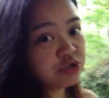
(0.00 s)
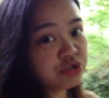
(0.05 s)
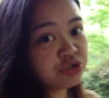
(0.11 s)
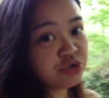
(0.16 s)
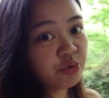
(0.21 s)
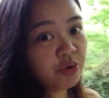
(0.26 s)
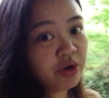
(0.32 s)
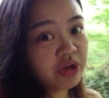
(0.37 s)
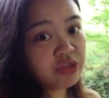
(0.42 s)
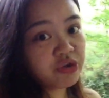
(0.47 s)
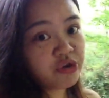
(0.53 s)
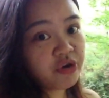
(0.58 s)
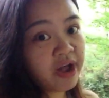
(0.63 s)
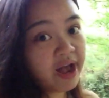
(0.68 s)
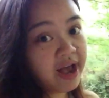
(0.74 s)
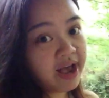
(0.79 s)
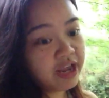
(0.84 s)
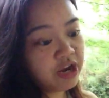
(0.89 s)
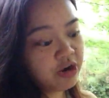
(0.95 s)
to other
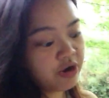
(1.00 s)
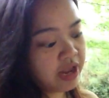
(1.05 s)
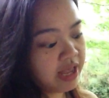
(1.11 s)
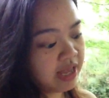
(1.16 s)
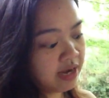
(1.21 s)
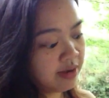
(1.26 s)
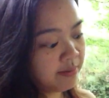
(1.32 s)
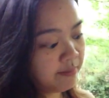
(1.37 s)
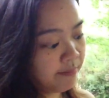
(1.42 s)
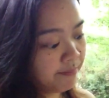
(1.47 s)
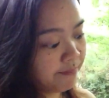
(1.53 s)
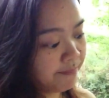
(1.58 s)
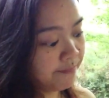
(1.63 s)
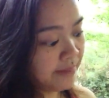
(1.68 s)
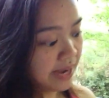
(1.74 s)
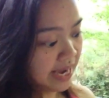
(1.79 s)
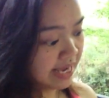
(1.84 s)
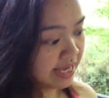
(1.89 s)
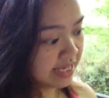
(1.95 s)
higher end
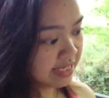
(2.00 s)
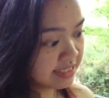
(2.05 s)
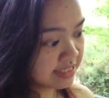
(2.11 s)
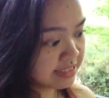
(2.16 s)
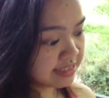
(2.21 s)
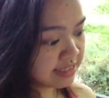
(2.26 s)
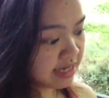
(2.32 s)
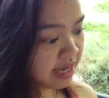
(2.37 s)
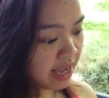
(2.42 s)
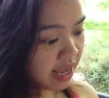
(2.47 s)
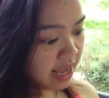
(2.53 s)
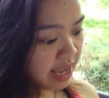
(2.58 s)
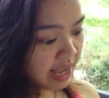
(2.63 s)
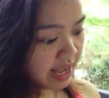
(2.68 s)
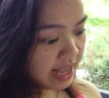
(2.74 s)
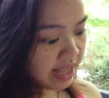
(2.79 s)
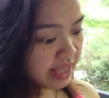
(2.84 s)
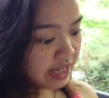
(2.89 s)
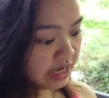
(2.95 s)
bikes,
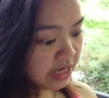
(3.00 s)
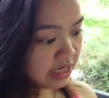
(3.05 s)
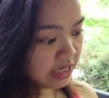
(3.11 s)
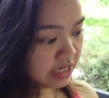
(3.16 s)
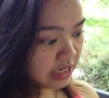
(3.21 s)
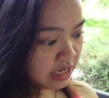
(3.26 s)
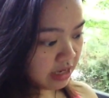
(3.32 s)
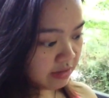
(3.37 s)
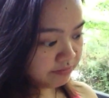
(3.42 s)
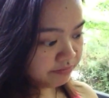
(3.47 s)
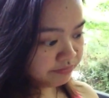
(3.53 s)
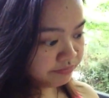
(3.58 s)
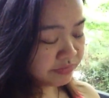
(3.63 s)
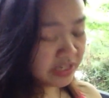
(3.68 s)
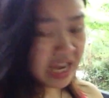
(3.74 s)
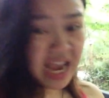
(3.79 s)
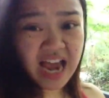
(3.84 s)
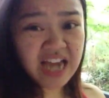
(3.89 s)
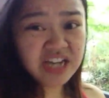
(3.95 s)
and
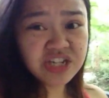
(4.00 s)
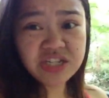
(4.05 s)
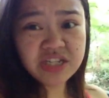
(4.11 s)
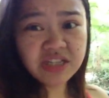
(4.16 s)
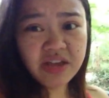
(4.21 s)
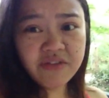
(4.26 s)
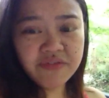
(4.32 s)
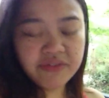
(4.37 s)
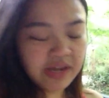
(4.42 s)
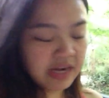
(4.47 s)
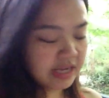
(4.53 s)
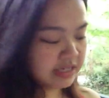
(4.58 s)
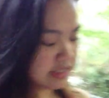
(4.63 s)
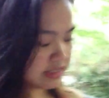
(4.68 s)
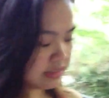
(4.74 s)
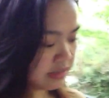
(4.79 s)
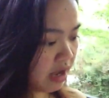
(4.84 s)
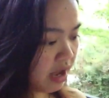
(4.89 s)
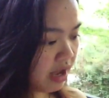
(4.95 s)
I just love it.
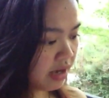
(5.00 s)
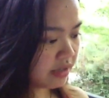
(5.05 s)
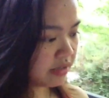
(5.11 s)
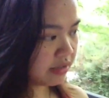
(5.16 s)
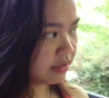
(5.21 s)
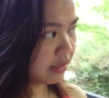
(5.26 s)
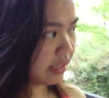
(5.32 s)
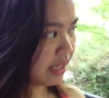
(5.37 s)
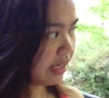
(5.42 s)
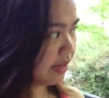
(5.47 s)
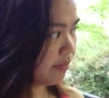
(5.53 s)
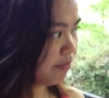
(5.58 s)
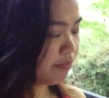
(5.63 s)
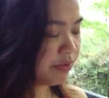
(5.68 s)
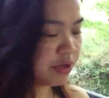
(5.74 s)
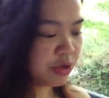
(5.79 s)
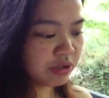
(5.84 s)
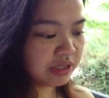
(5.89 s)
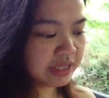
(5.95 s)
It's not like
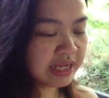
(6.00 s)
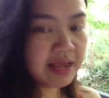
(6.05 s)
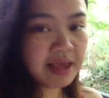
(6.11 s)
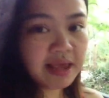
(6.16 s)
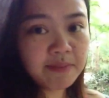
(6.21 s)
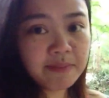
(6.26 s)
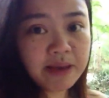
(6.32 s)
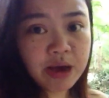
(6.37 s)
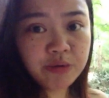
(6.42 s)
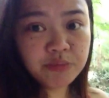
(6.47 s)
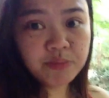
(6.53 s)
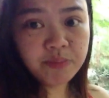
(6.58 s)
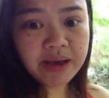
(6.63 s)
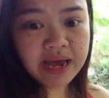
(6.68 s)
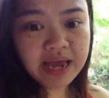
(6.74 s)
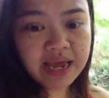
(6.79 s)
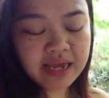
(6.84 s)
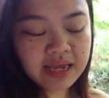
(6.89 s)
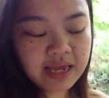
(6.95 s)
purely a mountain
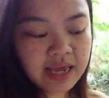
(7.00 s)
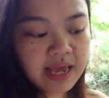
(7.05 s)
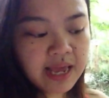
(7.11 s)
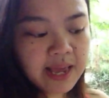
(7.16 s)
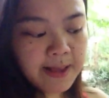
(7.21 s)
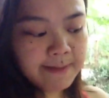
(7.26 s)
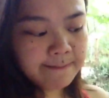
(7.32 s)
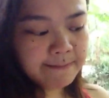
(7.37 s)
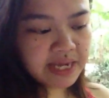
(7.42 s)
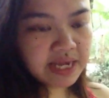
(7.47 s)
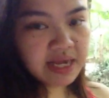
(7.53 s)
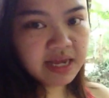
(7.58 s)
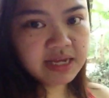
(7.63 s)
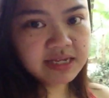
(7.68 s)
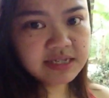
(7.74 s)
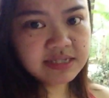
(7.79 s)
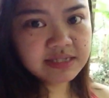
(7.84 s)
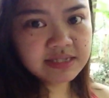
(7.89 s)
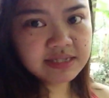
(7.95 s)
bike
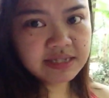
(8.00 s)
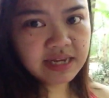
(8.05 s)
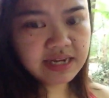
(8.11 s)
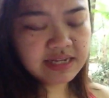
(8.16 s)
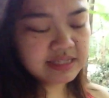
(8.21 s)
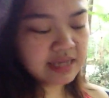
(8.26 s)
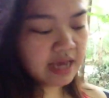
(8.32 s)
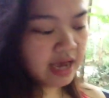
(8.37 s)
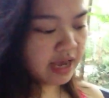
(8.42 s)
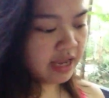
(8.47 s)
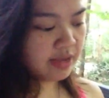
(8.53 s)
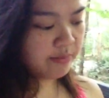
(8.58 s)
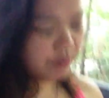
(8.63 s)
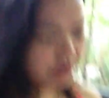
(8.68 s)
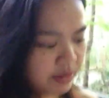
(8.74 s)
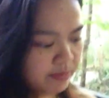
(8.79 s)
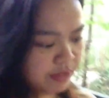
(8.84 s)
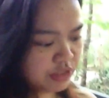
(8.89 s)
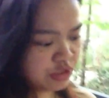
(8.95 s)
because it is a
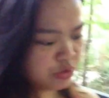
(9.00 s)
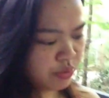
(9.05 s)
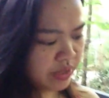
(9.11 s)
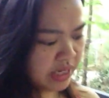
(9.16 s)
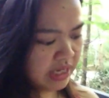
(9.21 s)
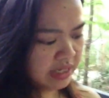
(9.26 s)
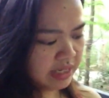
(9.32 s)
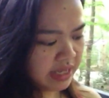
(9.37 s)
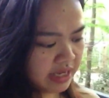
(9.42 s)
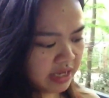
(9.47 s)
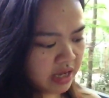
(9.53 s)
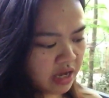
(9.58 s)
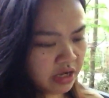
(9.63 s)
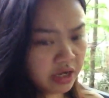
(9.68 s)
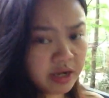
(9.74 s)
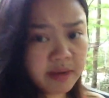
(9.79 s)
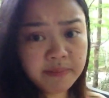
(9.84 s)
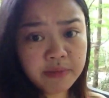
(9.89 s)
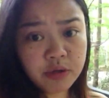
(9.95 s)
hybrid between like a
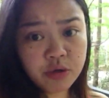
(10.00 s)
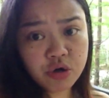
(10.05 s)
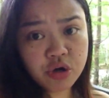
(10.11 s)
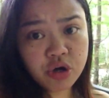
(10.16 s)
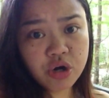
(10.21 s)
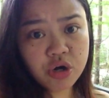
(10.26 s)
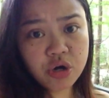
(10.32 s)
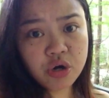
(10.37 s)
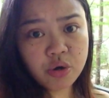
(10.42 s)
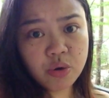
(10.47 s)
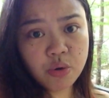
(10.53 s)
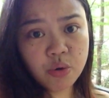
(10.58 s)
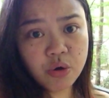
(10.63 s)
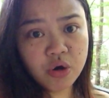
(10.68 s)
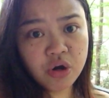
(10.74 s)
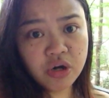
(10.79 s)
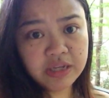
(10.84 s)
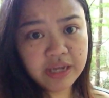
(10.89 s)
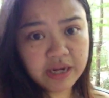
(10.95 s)
commuter
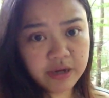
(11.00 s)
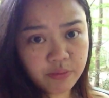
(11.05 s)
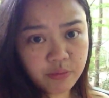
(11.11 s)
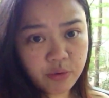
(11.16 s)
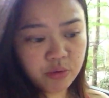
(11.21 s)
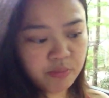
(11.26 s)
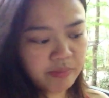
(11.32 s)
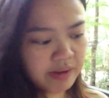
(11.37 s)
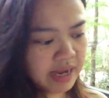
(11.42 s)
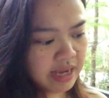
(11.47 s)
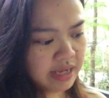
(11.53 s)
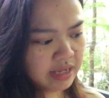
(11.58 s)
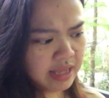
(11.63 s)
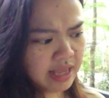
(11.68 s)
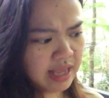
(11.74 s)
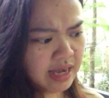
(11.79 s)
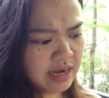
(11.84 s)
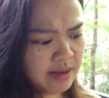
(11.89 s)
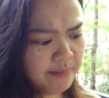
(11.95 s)
or like road bike
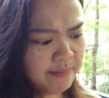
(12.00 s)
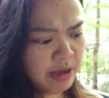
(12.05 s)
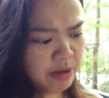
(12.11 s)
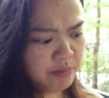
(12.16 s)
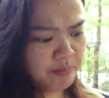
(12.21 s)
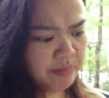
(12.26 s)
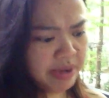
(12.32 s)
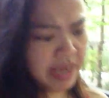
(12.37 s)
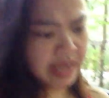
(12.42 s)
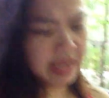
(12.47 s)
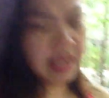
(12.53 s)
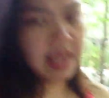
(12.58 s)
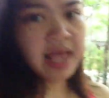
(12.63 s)
and a mountain bike.